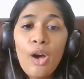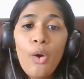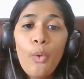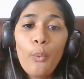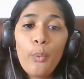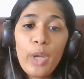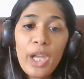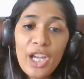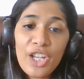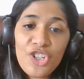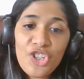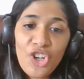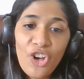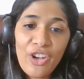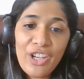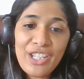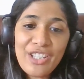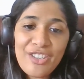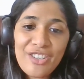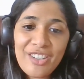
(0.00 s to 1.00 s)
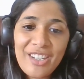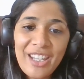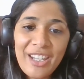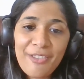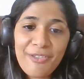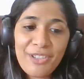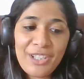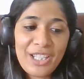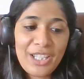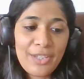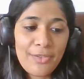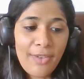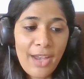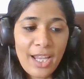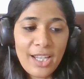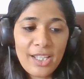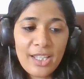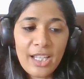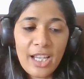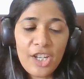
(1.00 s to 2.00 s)
We are joined today for this
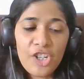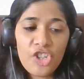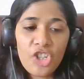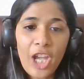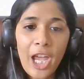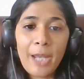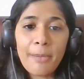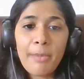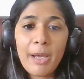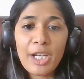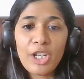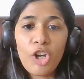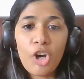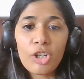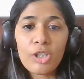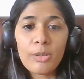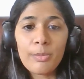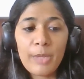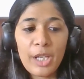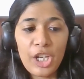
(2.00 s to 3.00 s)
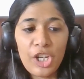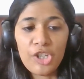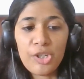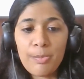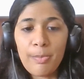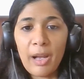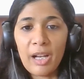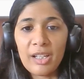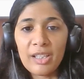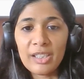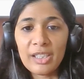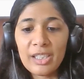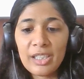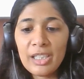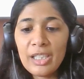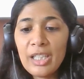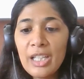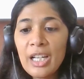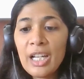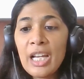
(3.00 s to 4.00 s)
Fireside Chat by Dr. Mahesh
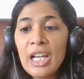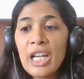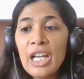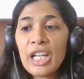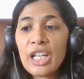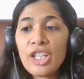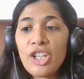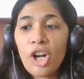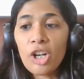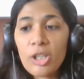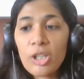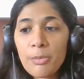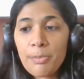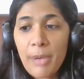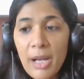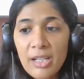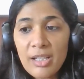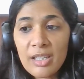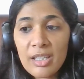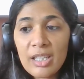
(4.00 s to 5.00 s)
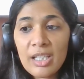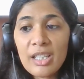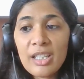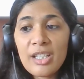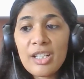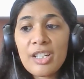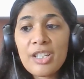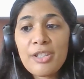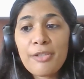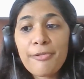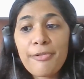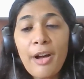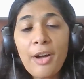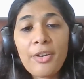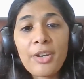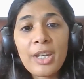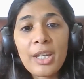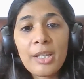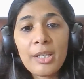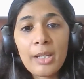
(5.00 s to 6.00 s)
Patankar. Dr. Patankar is the
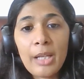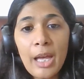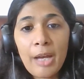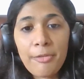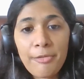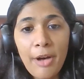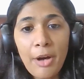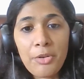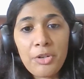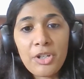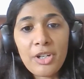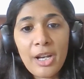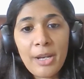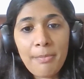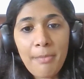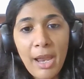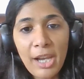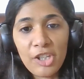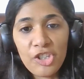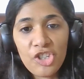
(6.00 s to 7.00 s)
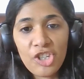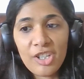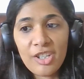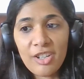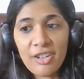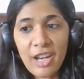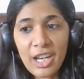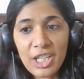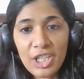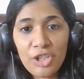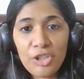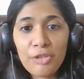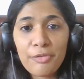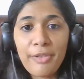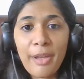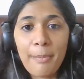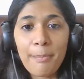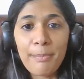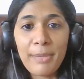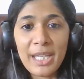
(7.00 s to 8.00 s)
founder and managing director of
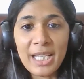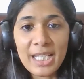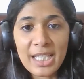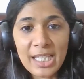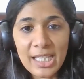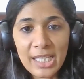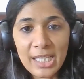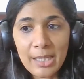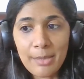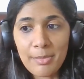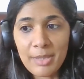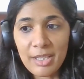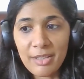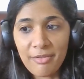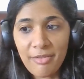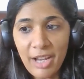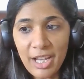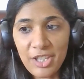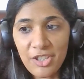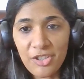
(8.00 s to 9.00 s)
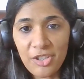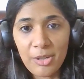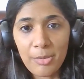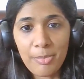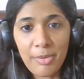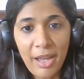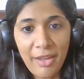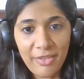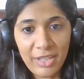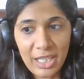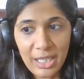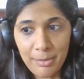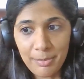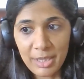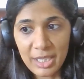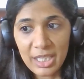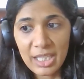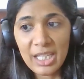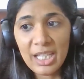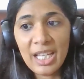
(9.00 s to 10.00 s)
Ensystems Advisory Private
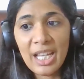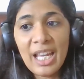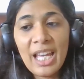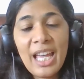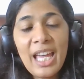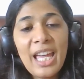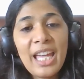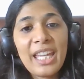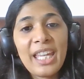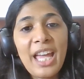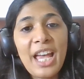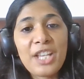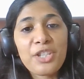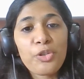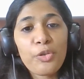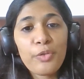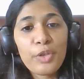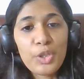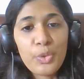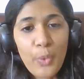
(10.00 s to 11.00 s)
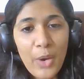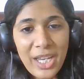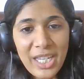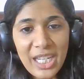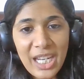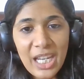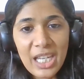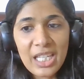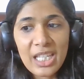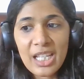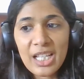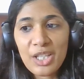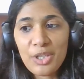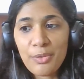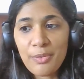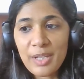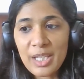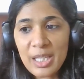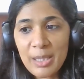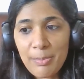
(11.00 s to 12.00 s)
Limited. He has over 28 years
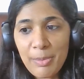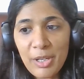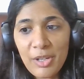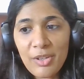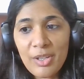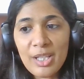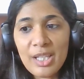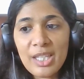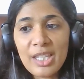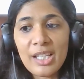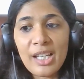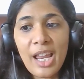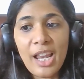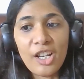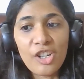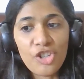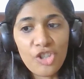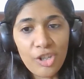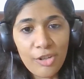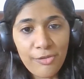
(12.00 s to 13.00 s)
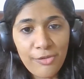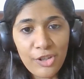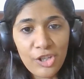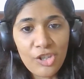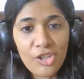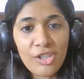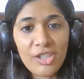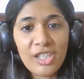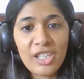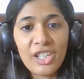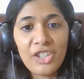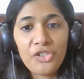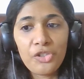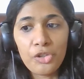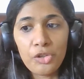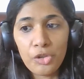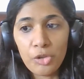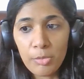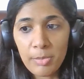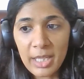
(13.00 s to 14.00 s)
of experience in energy efficiency,
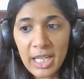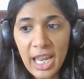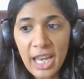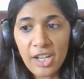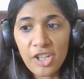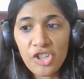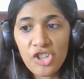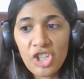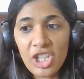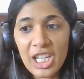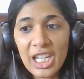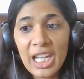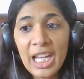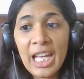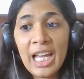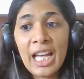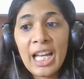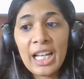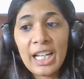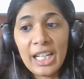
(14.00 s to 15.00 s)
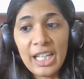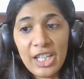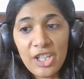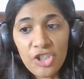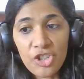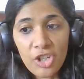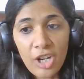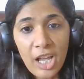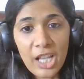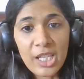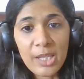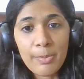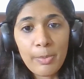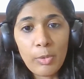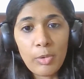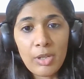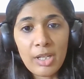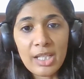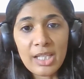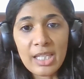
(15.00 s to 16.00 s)
renewable energy, clean
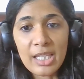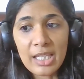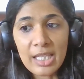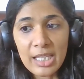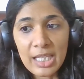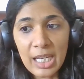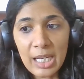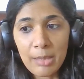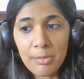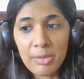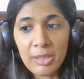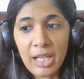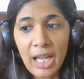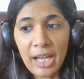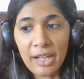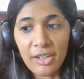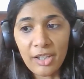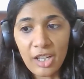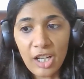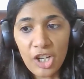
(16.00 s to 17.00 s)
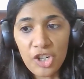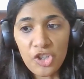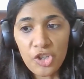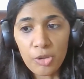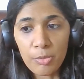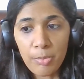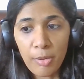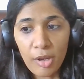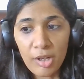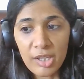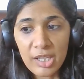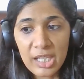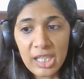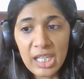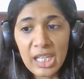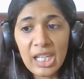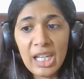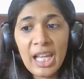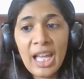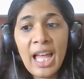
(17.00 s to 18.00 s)
transport and sustainable agriculture
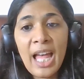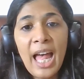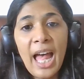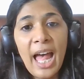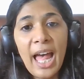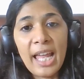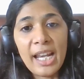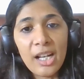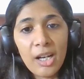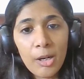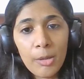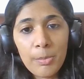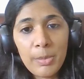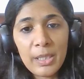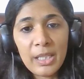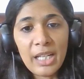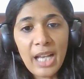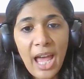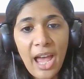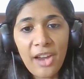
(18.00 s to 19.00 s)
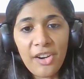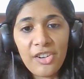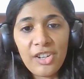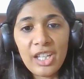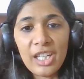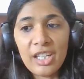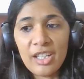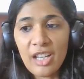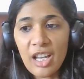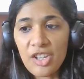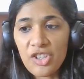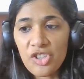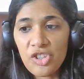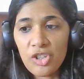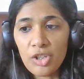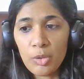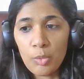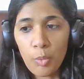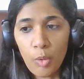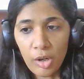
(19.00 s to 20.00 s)
policy, and urban
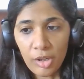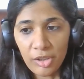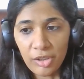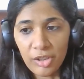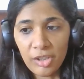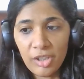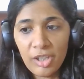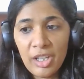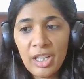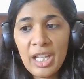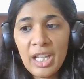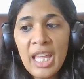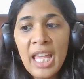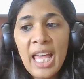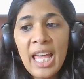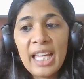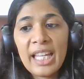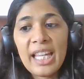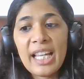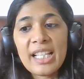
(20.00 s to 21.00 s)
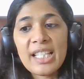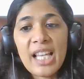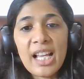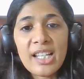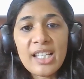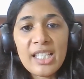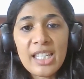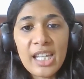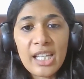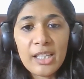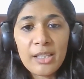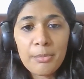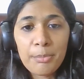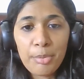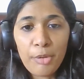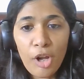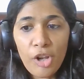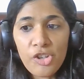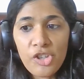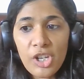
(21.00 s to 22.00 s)
agri-industrial water. He has undertaken
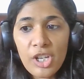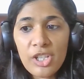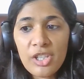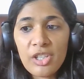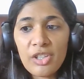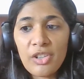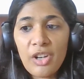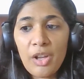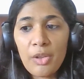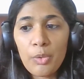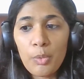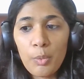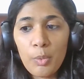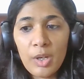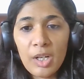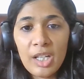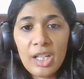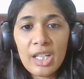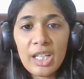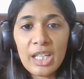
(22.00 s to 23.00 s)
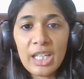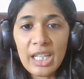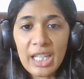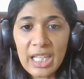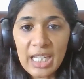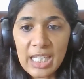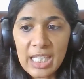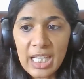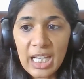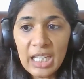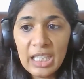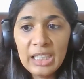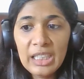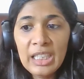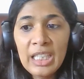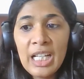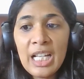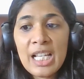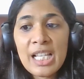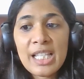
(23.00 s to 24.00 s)
projects around the world in India,
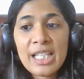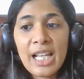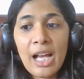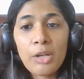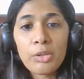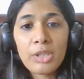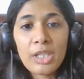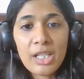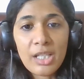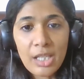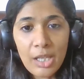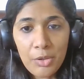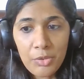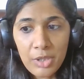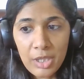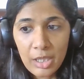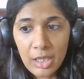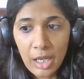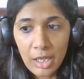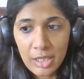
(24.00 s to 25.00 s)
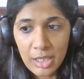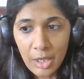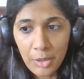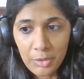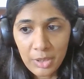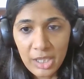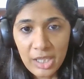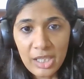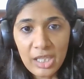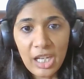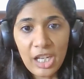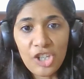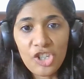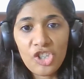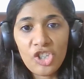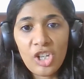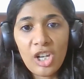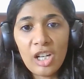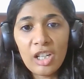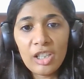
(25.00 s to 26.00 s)
South and Southeast
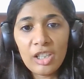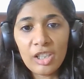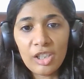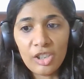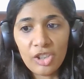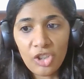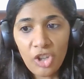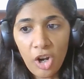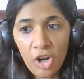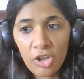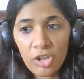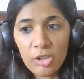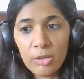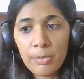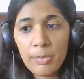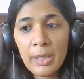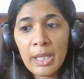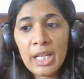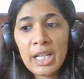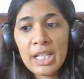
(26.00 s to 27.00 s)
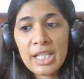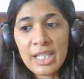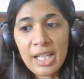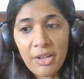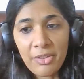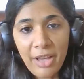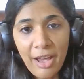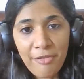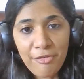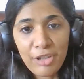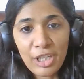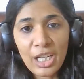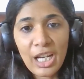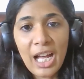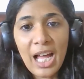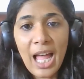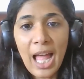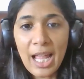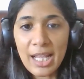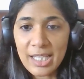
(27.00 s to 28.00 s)
Asia, Europe, South
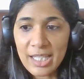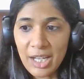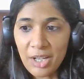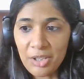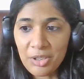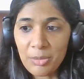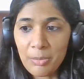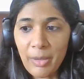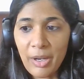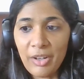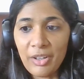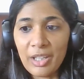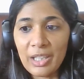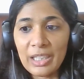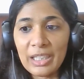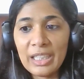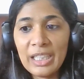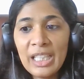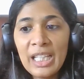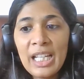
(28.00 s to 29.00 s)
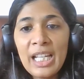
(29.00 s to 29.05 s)
Africa, and South America.